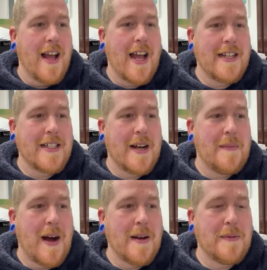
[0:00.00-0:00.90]
and um,
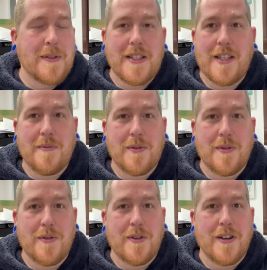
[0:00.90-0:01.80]
I will see you
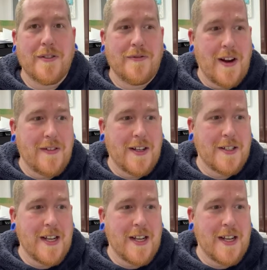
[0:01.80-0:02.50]
all very, very soon.